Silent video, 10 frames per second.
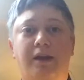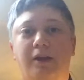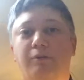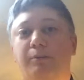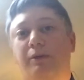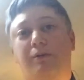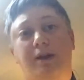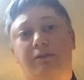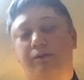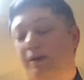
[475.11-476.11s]
It would be
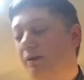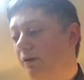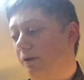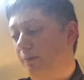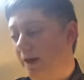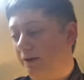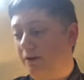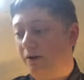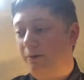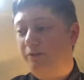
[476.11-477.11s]
great if we could all go back
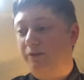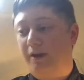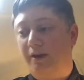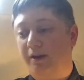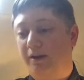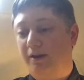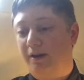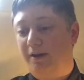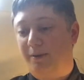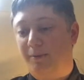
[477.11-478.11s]
to homesteading.
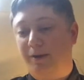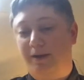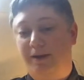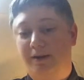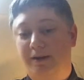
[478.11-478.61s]
I mean,